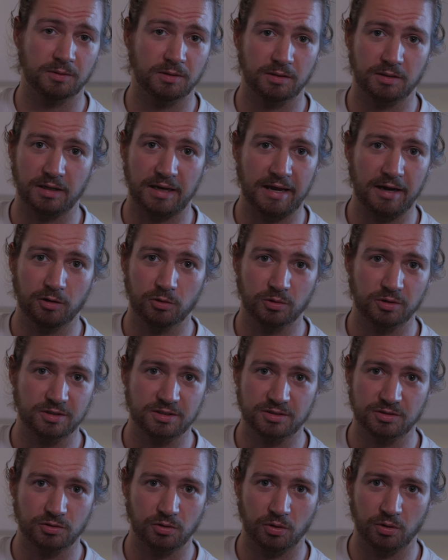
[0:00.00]
The air
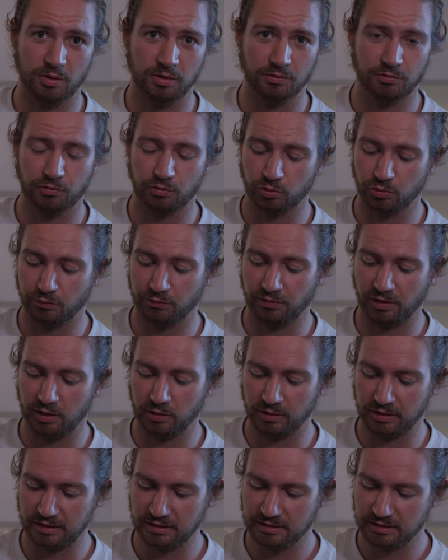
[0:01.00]
is going through
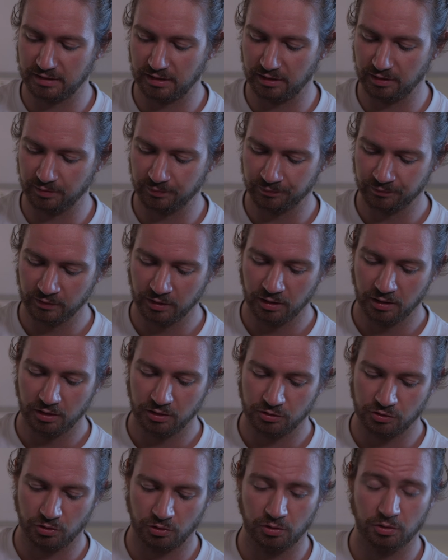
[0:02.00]
very easily,
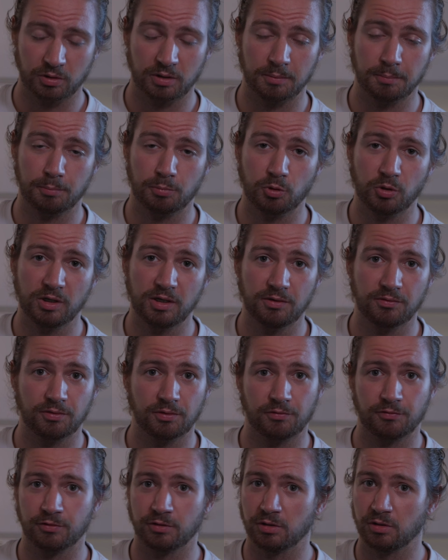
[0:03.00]
so you can breathe
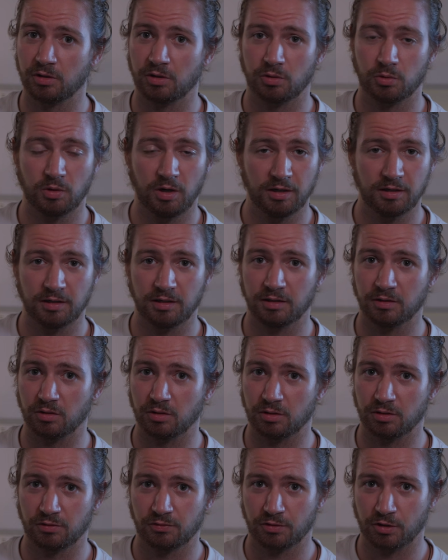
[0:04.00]
if you're running
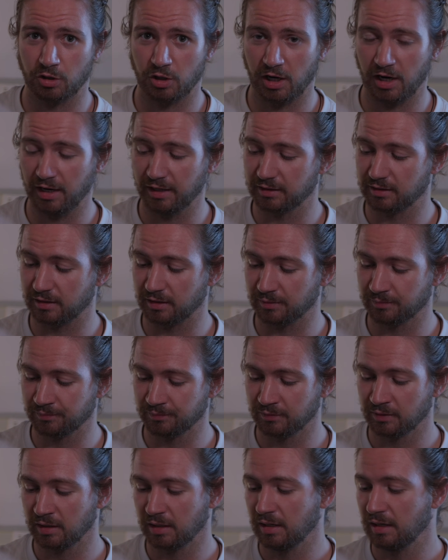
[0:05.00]
or if you're hiking,
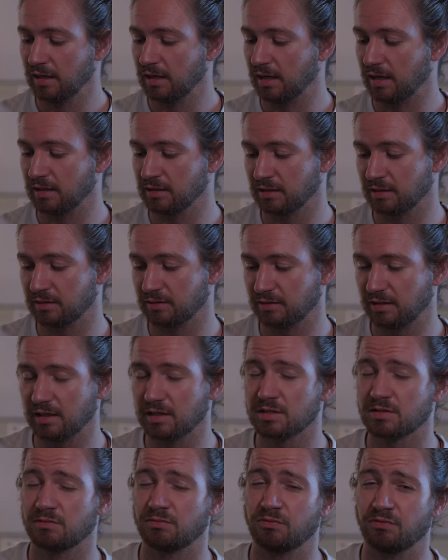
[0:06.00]
and that
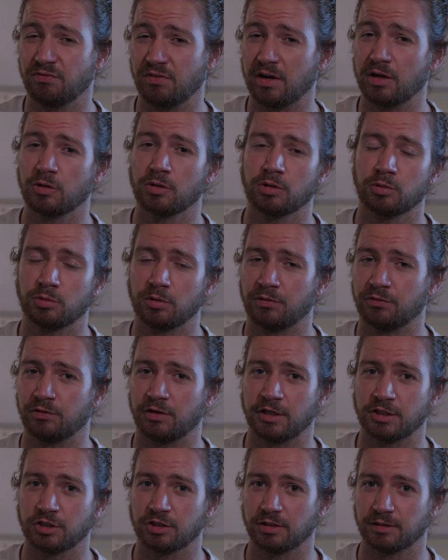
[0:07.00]
is very
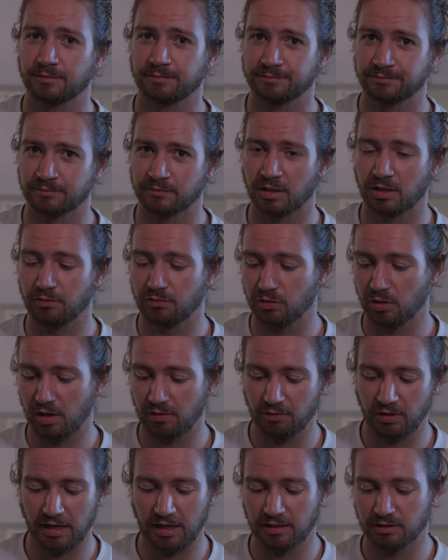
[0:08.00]
refreshing. If you
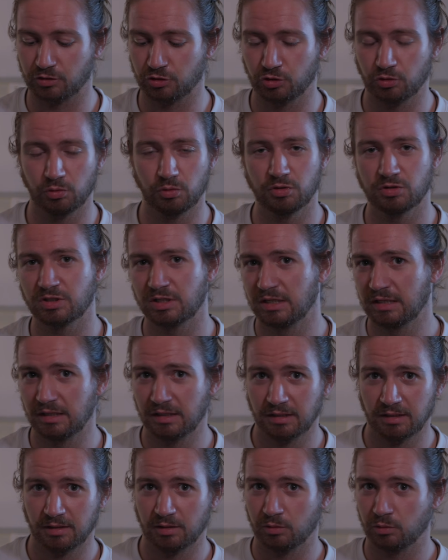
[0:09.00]
ever had shoes
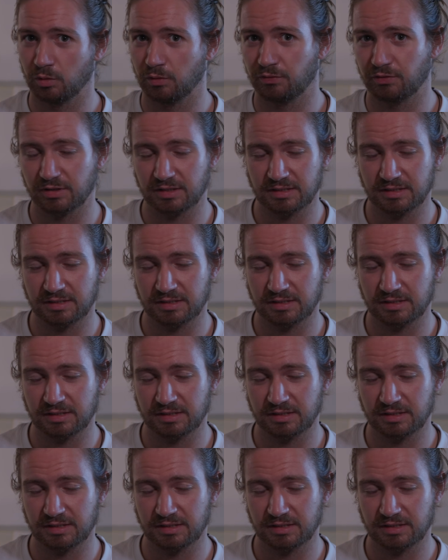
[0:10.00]
with a